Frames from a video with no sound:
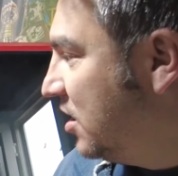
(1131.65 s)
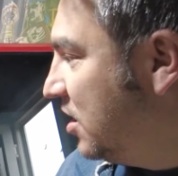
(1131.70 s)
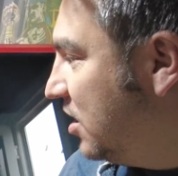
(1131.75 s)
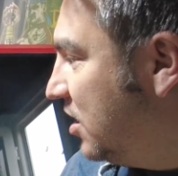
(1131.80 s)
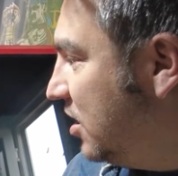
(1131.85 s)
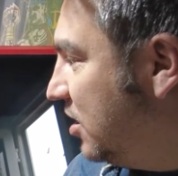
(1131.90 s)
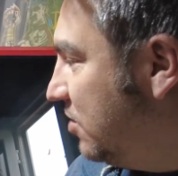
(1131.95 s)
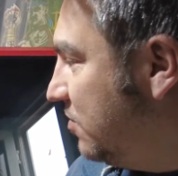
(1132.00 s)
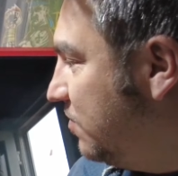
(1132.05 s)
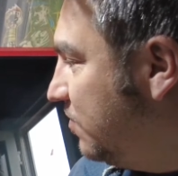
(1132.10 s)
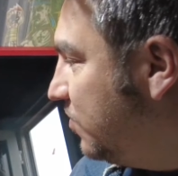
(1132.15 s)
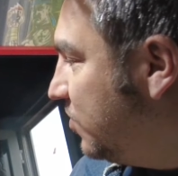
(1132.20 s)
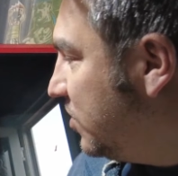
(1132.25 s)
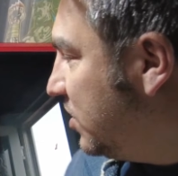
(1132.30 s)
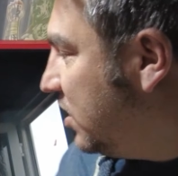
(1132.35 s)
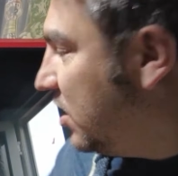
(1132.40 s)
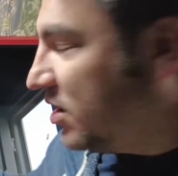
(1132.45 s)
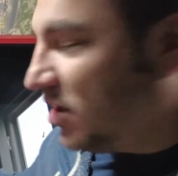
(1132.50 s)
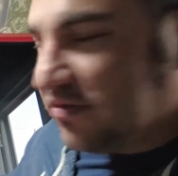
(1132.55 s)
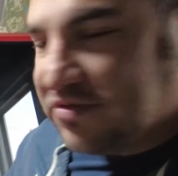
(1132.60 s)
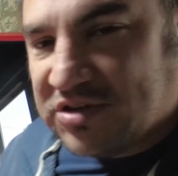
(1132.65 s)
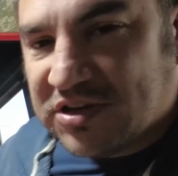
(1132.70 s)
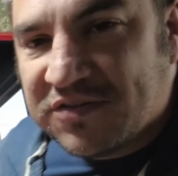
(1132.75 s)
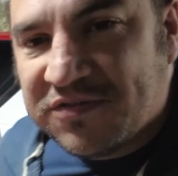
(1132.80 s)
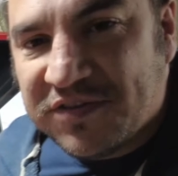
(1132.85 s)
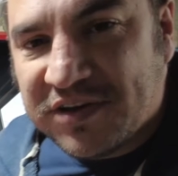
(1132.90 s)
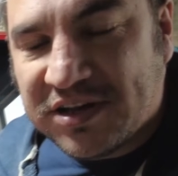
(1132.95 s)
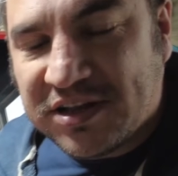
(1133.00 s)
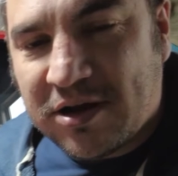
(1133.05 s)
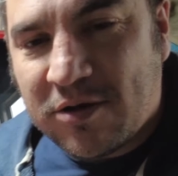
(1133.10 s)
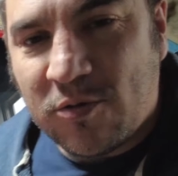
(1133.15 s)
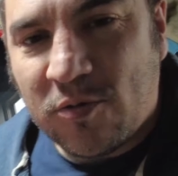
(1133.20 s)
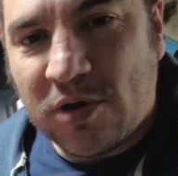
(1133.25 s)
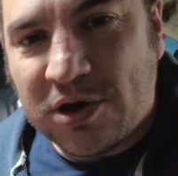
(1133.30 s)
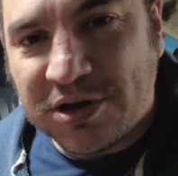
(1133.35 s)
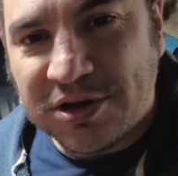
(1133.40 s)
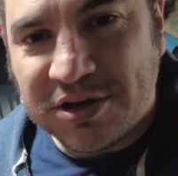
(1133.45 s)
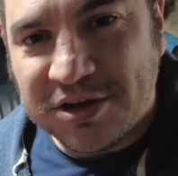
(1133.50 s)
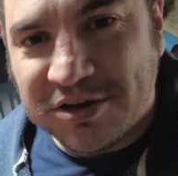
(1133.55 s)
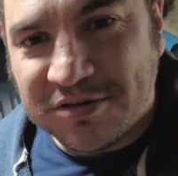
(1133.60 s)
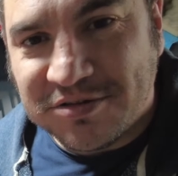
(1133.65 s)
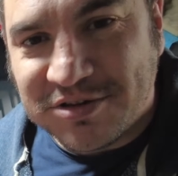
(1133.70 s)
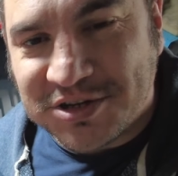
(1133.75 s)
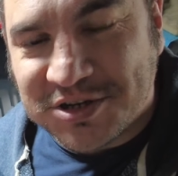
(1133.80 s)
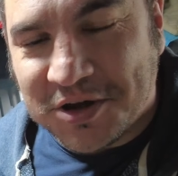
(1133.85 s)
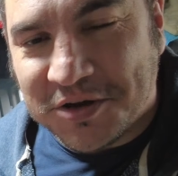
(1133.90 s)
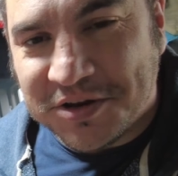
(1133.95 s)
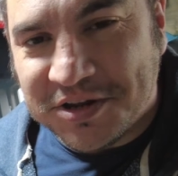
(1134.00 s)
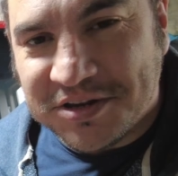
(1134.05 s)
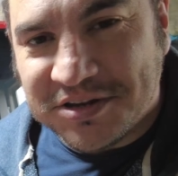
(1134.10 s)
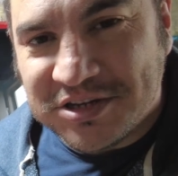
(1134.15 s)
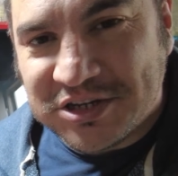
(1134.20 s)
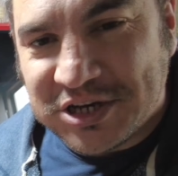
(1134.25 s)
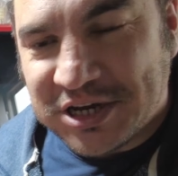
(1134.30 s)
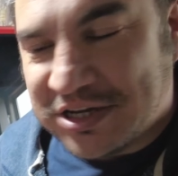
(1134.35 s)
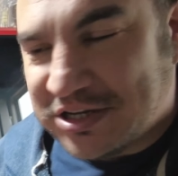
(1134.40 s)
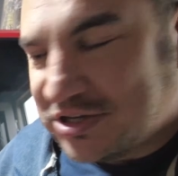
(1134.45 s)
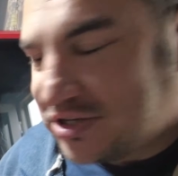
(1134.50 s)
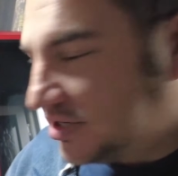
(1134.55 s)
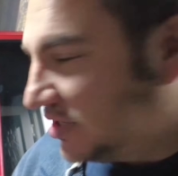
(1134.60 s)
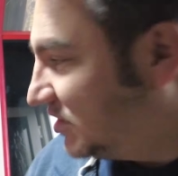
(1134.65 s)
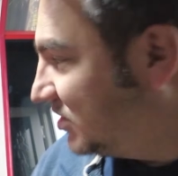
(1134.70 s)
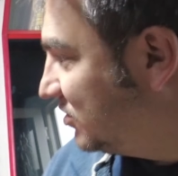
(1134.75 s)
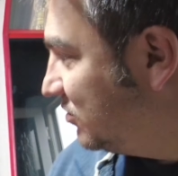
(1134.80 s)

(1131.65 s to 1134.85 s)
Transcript: And I've just figured out why, and I've just gone in and changed it.